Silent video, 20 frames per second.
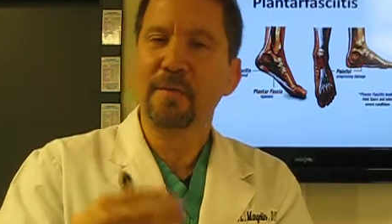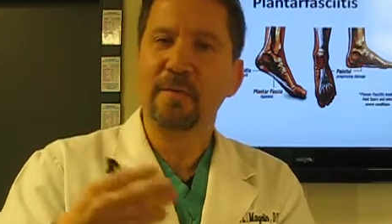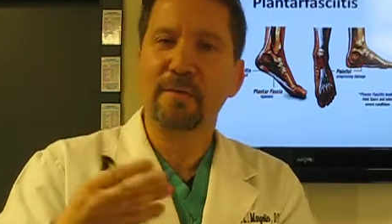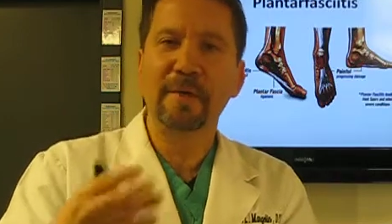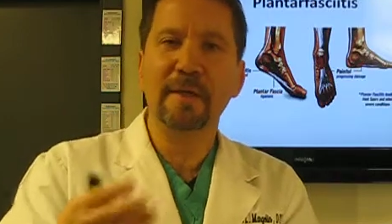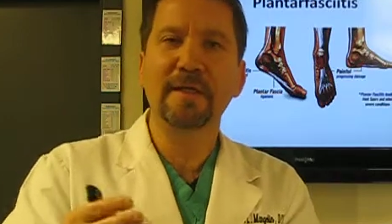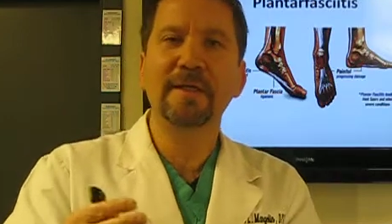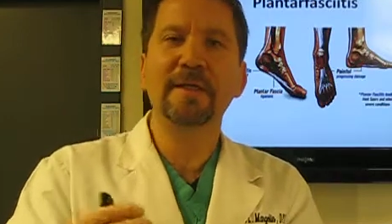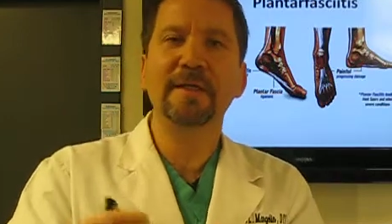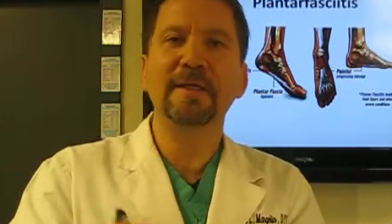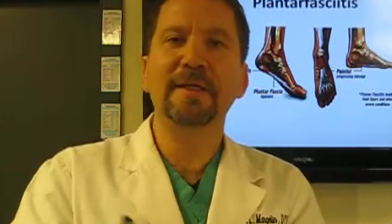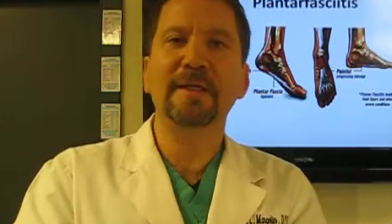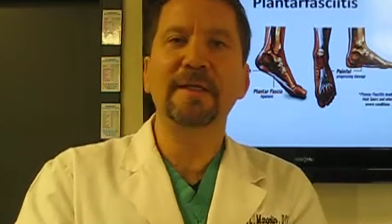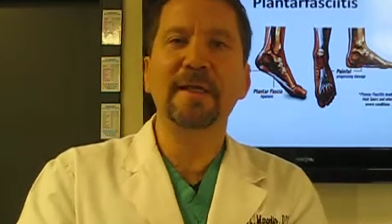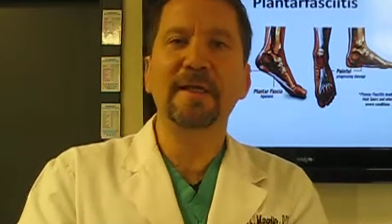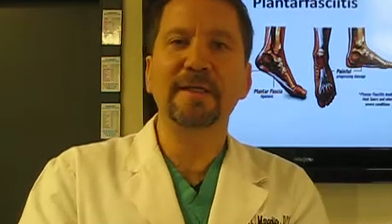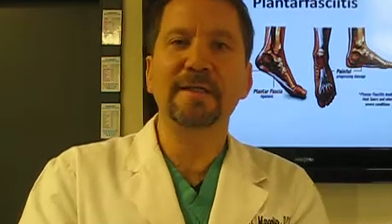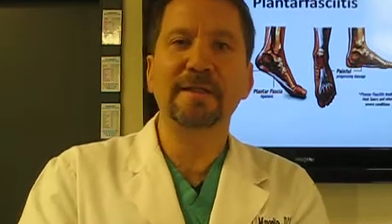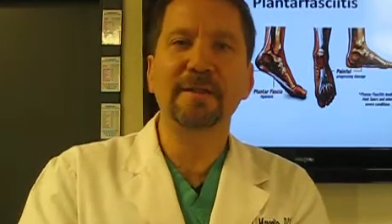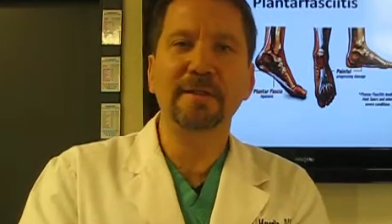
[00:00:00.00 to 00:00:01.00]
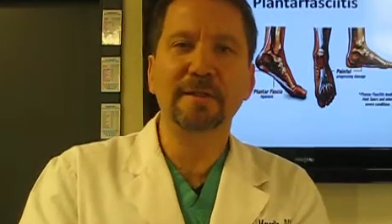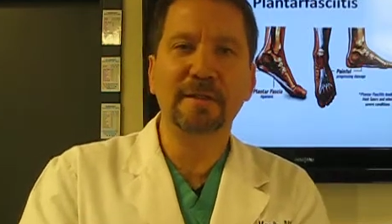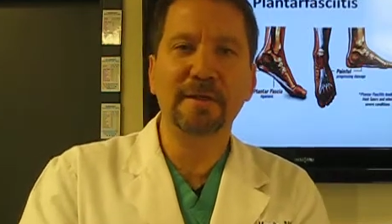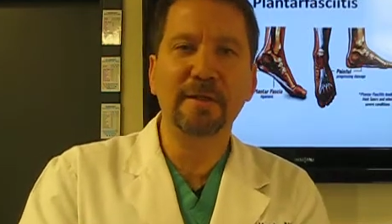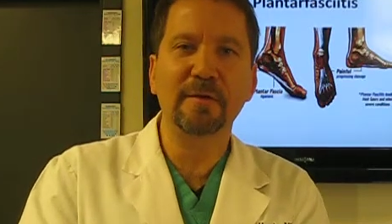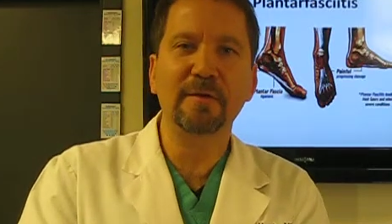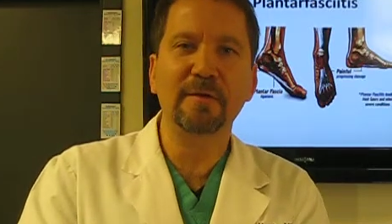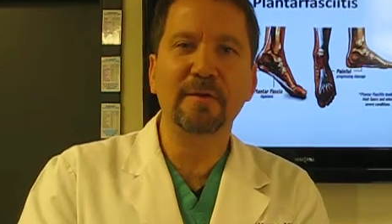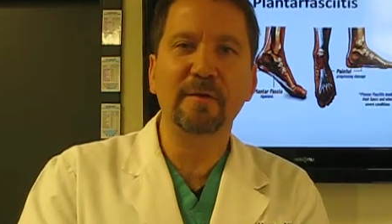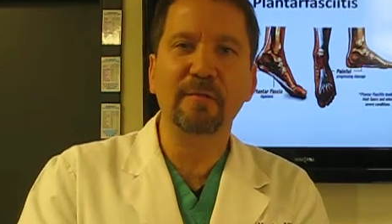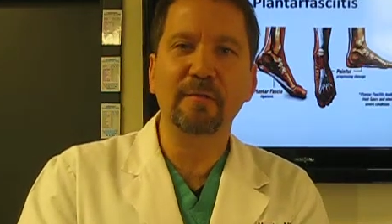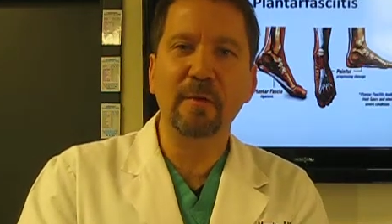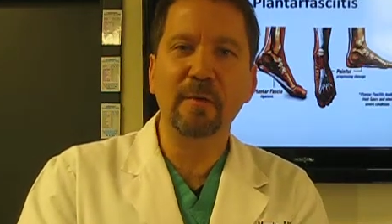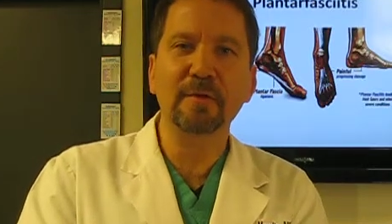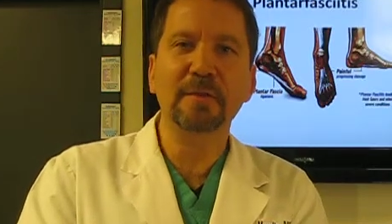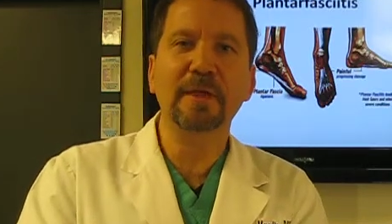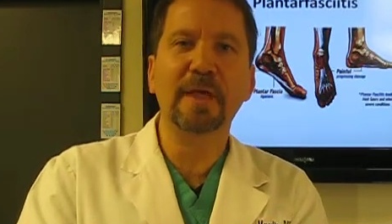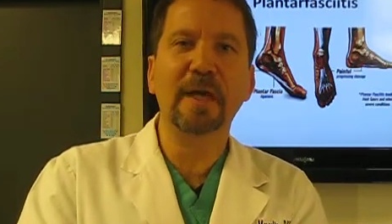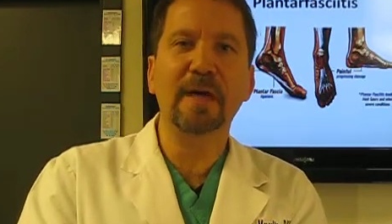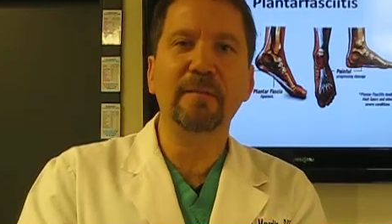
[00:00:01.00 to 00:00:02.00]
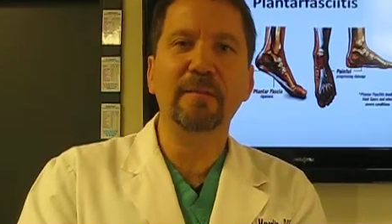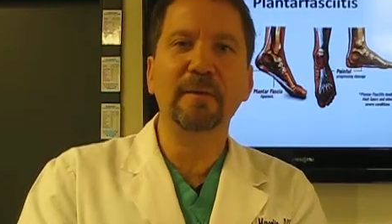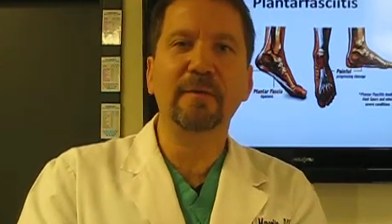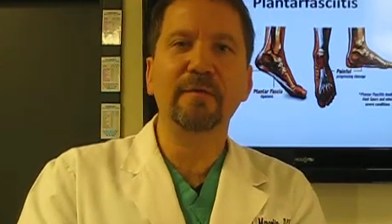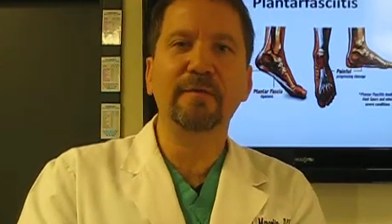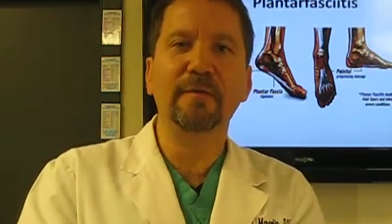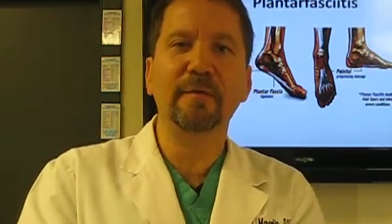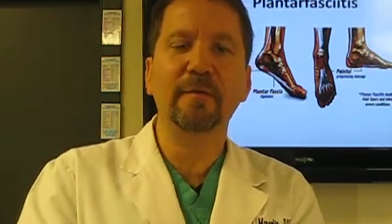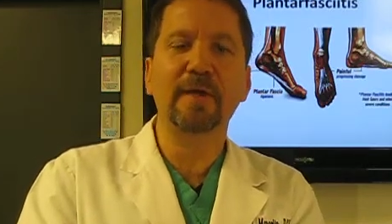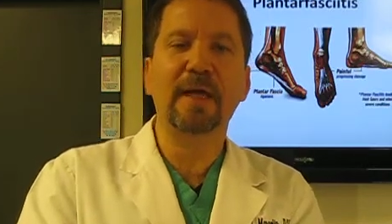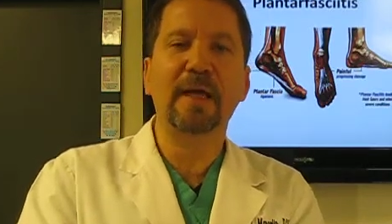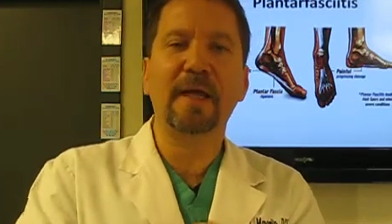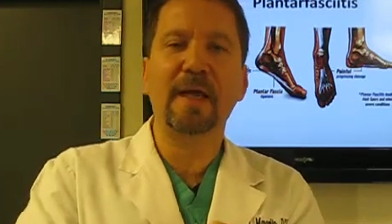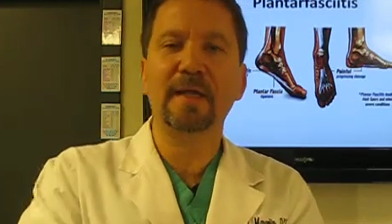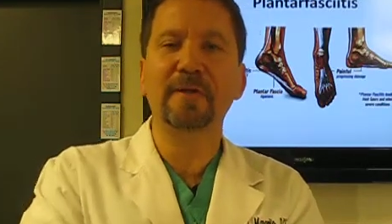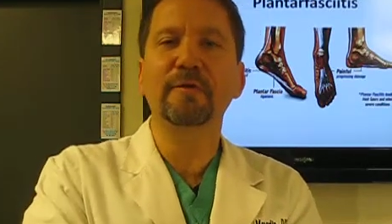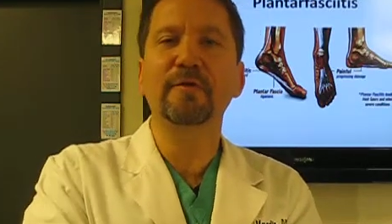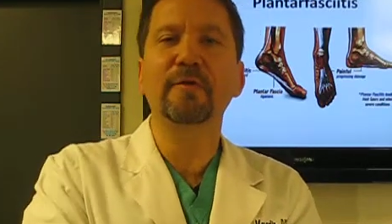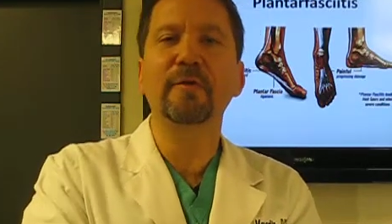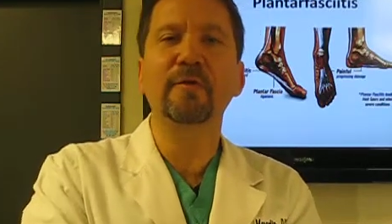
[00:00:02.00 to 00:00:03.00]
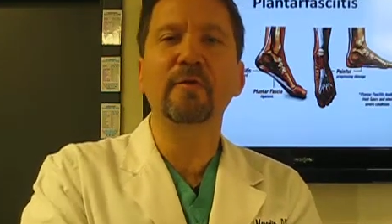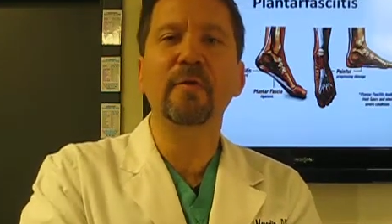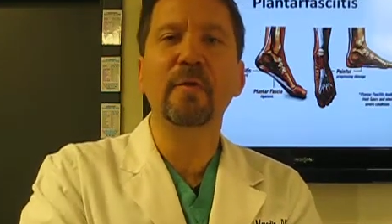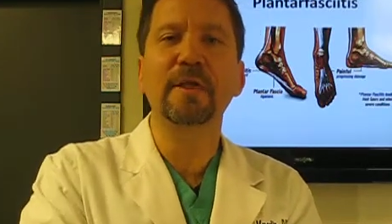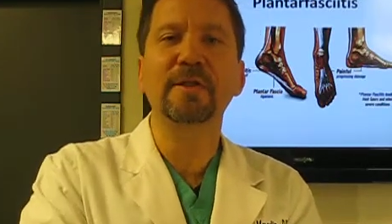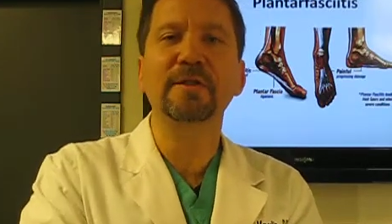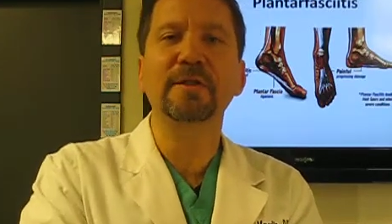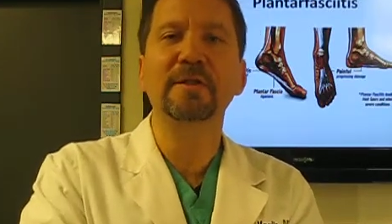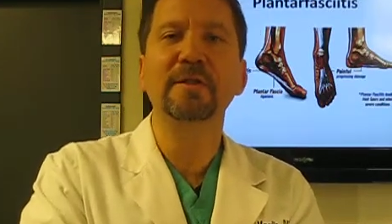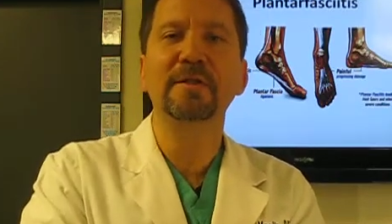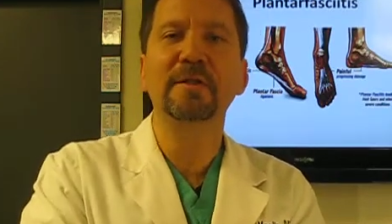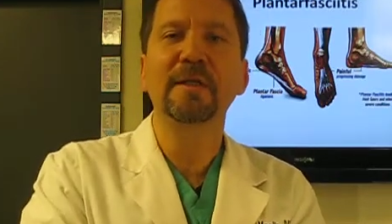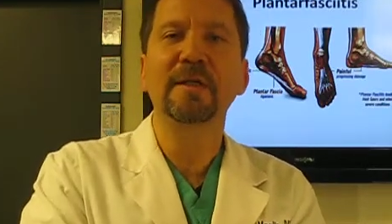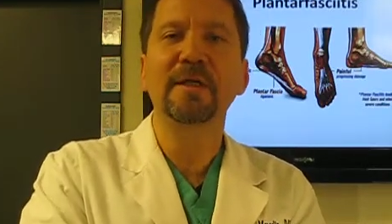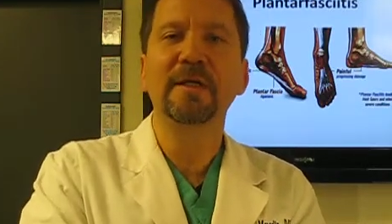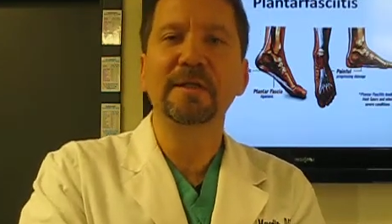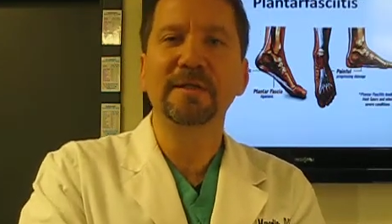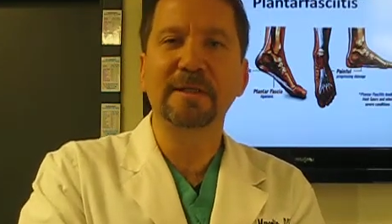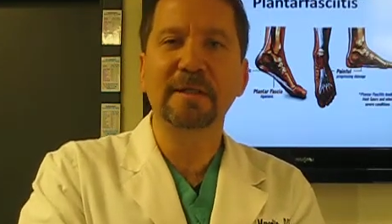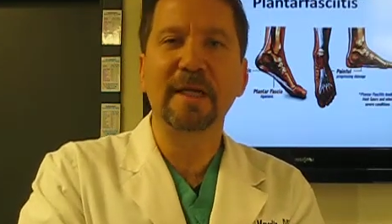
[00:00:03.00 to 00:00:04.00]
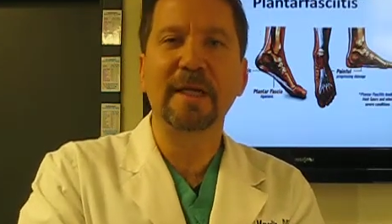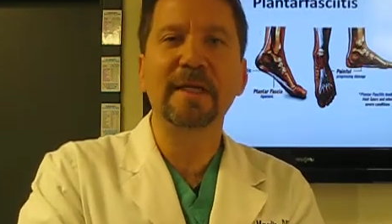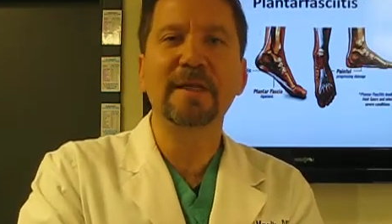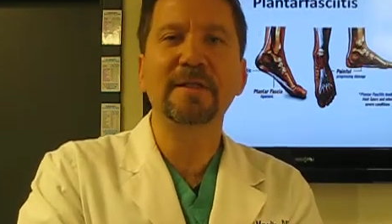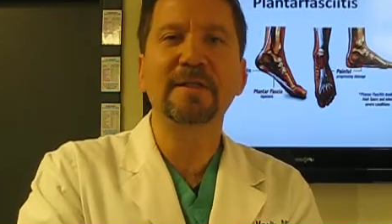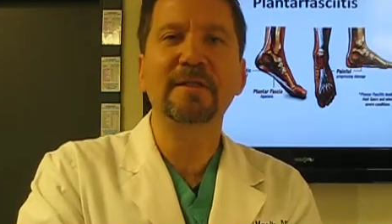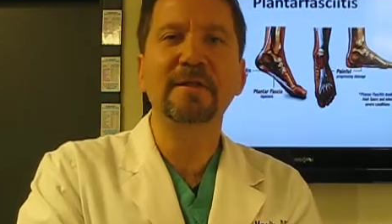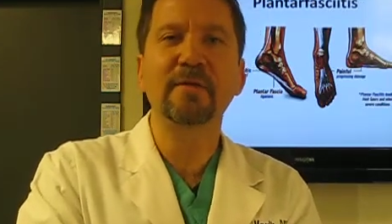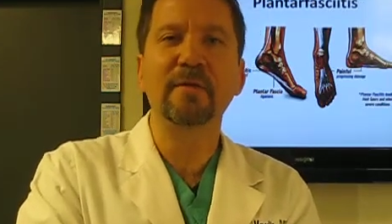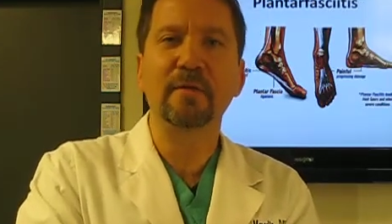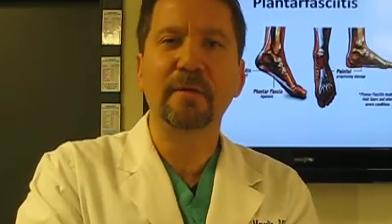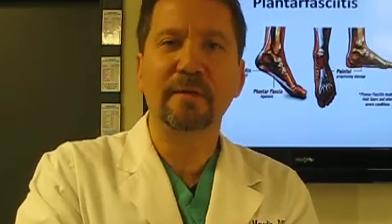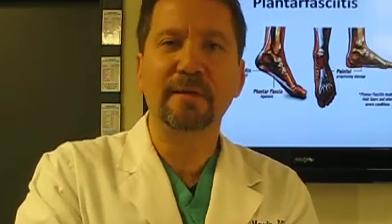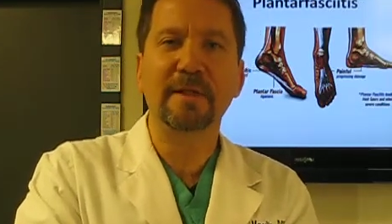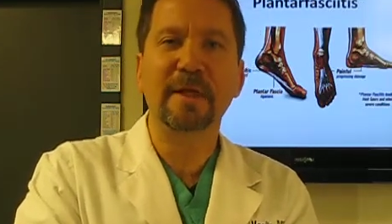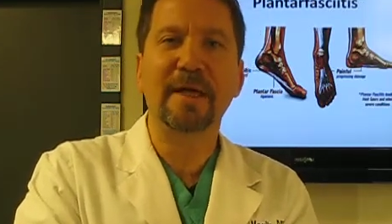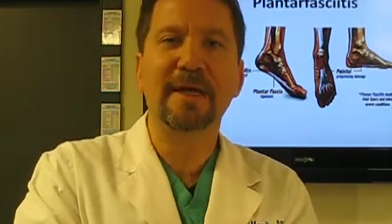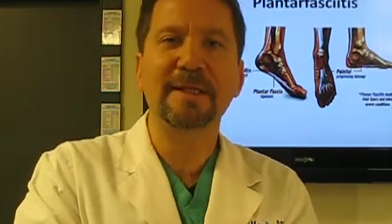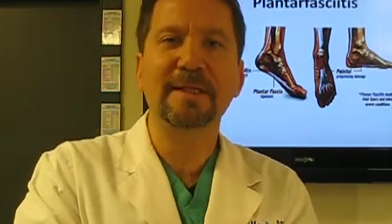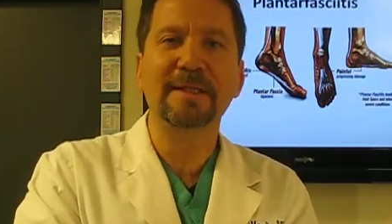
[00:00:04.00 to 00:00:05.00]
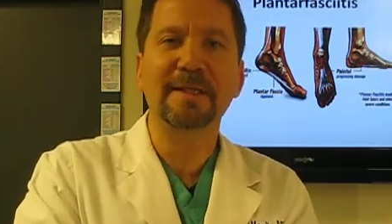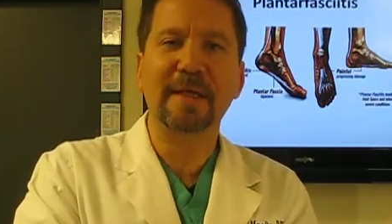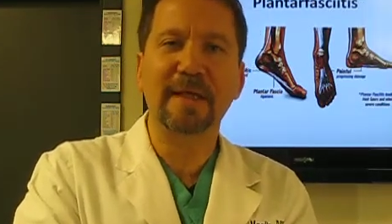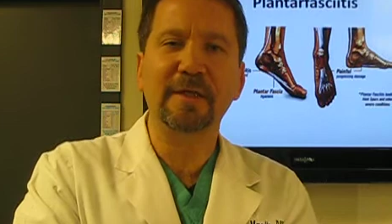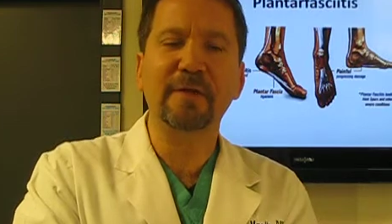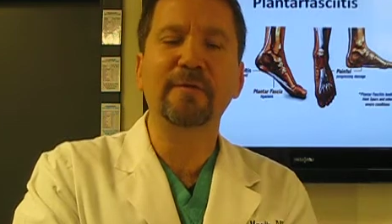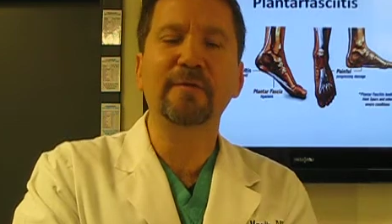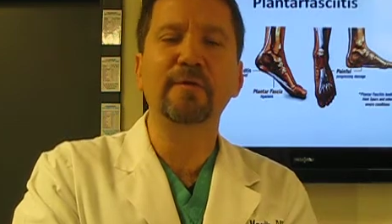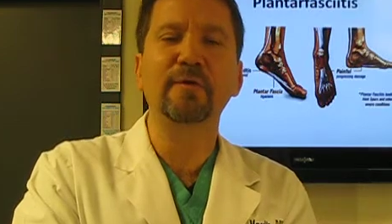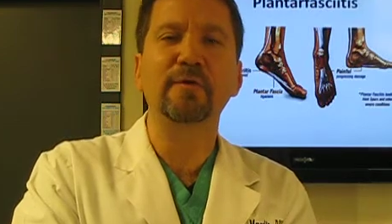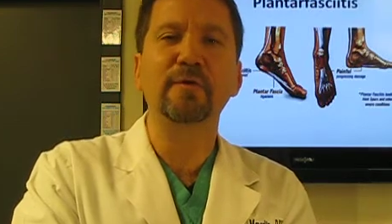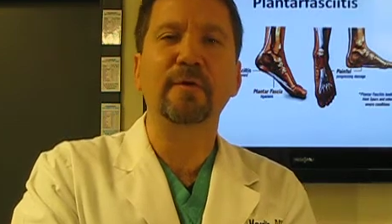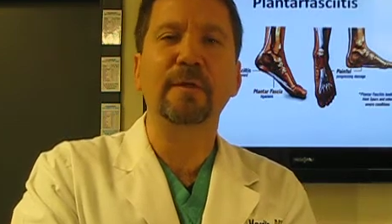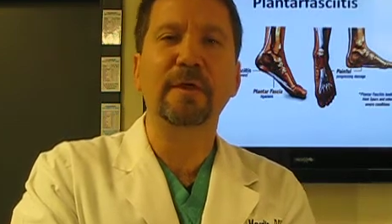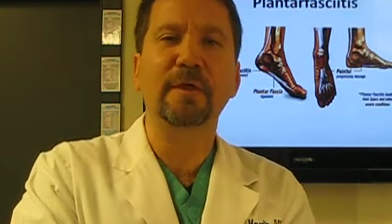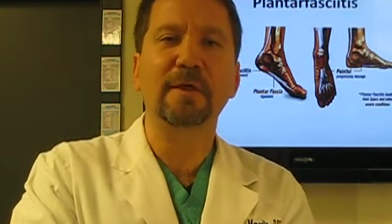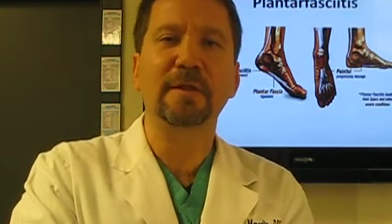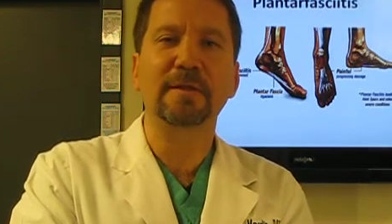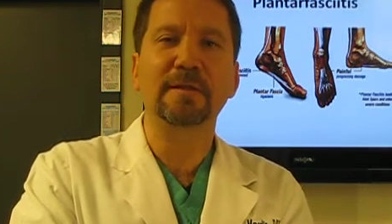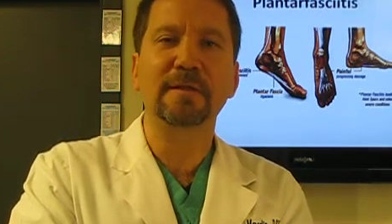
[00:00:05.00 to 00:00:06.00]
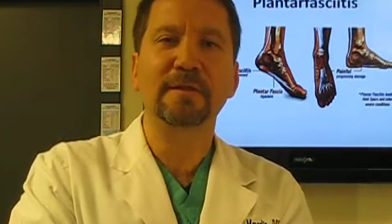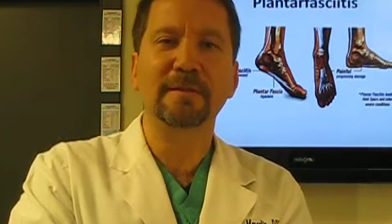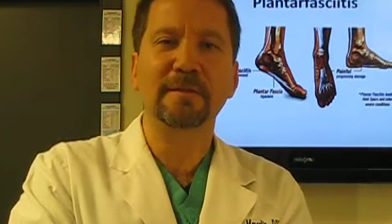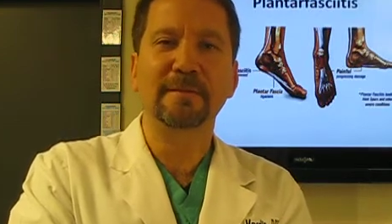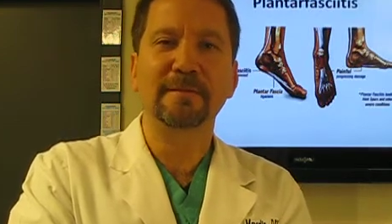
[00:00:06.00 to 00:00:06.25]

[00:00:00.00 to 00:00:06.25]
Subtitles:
bringing you the next in a series of most commonly asked foot questions. Today is orthotics. Thank you for joining us.